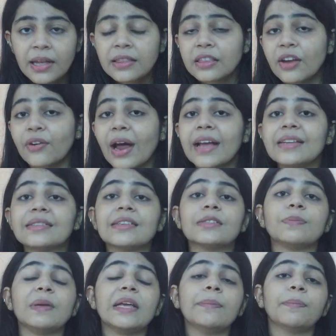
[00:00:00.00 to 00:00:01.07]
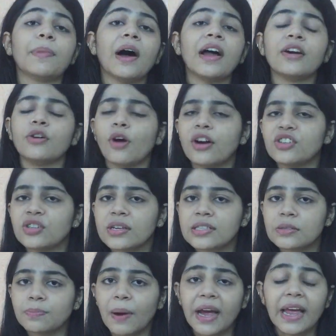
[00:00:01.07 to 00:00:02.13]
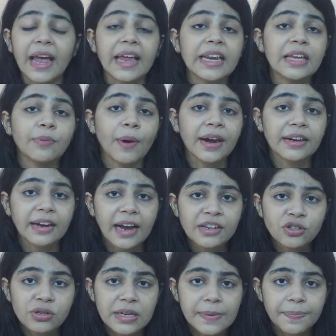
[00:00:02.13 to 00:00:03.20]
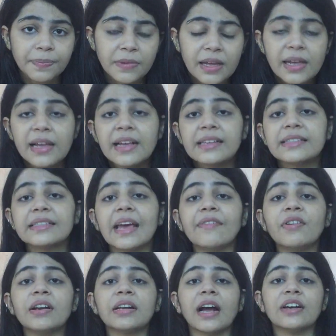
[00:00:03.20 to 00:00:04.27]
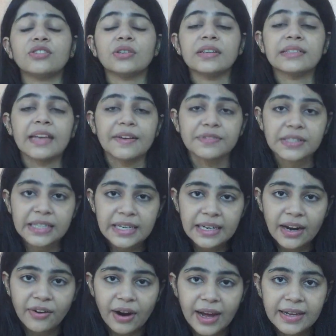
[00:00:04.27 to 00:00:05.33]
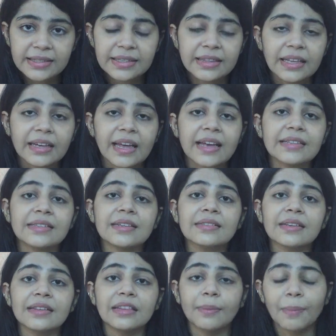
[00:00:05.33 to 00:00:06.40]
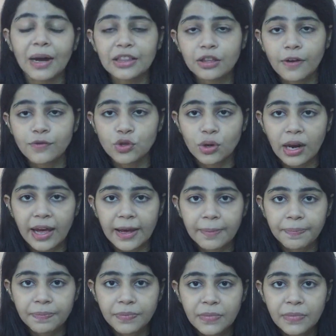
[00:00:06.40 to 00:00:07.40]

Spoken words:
The rise is being powered not just by any one country. Several countries have seen a rise in the cases in the month of July.